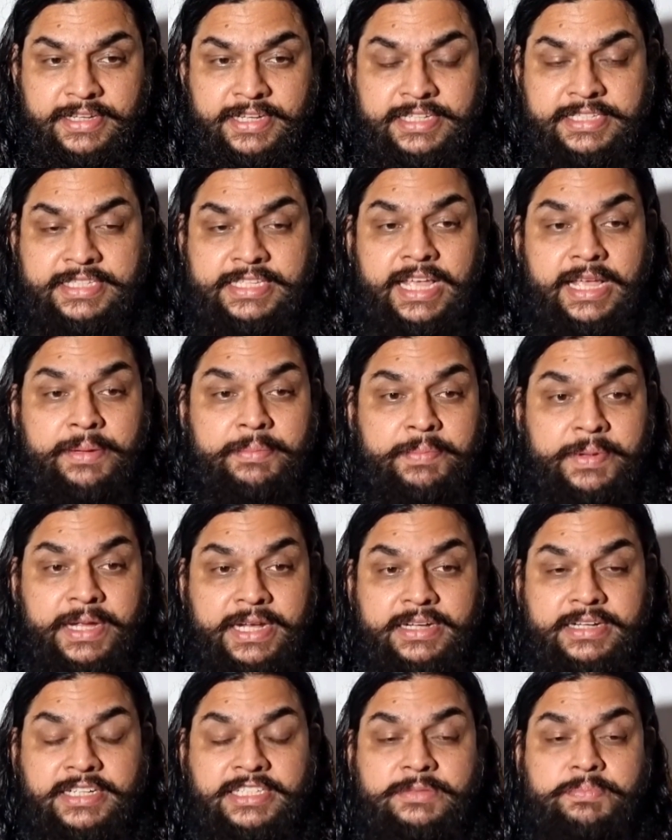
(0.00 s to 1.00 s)
He is saying be
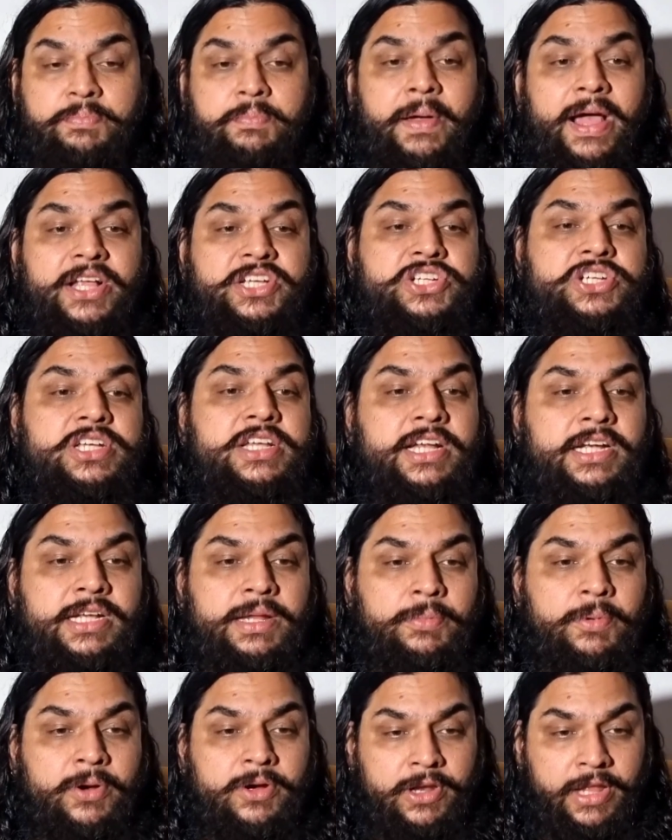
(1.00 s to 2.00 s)
dispassionate
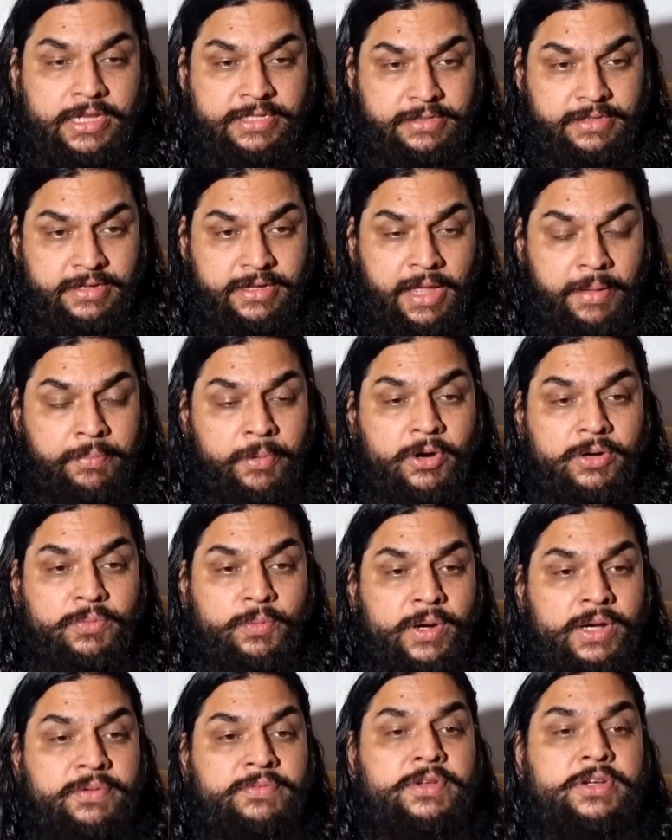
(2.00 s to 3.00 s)
about
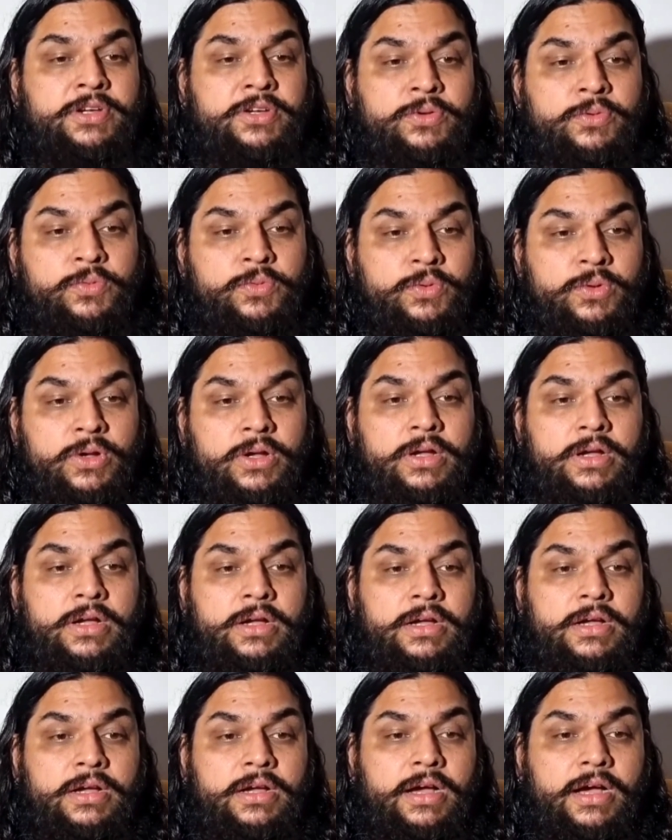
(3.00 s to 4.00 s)
whatever you
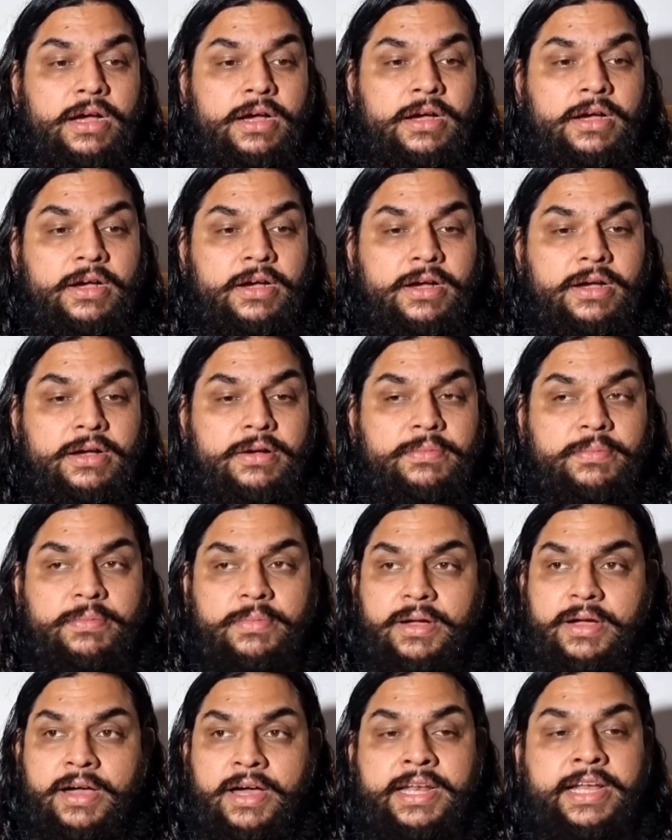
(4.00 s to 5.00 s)

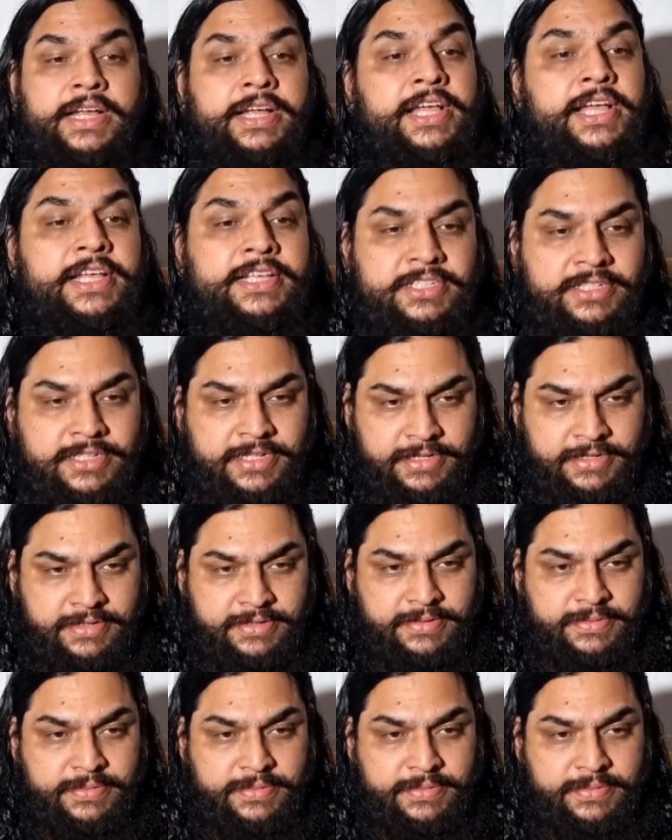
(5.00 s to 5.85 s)
are engaged in.